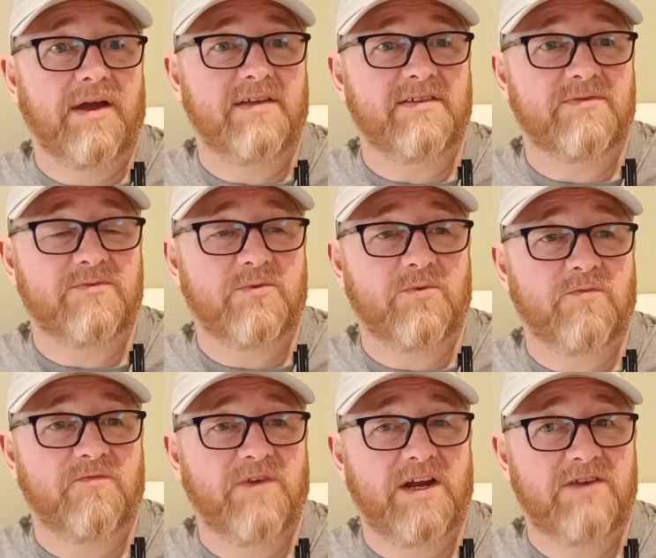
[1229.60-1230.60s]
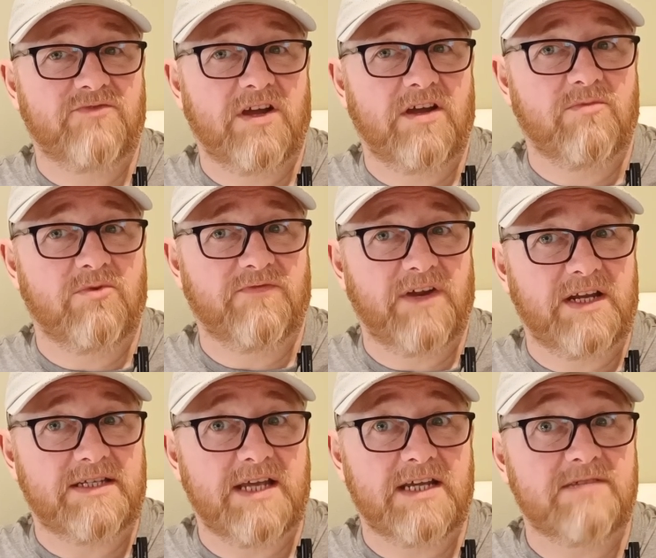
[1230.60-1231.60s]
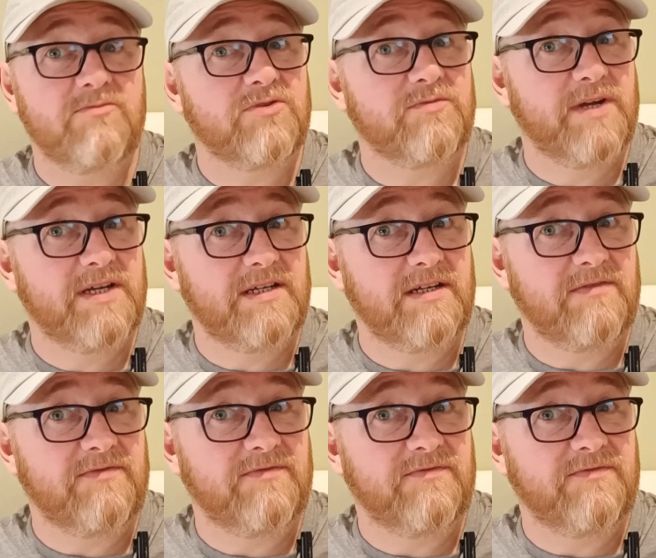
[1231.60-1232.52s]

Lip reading: It's very drinkable and very sessionable, especially